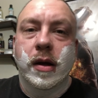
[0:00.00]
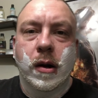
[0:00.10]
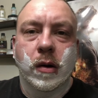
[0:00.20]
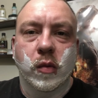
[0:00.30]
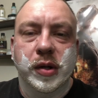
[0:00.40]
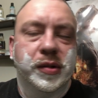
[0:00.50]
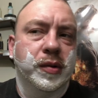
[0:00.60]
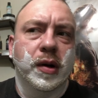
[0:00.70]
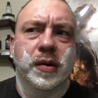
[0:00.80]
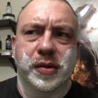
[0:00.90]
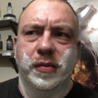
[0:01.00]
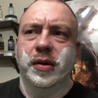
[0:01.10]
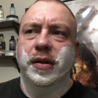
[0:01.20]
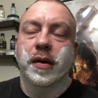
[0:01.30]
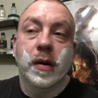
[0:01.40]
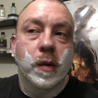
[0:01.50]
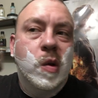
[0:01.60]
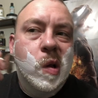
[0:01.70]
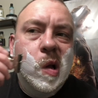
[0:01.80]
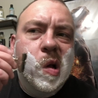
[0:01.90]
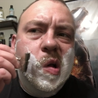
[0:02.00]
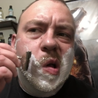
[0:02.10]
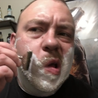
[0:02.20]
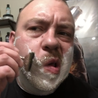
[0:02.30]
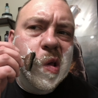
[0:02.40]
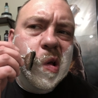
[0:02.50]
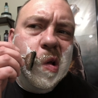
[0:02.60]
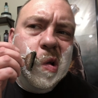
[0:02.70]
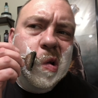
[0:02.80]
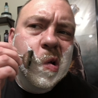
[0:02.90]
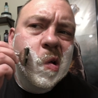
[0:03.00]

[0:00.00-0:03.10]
Heard a whistle go. I was like, what the? Oh, yeah, the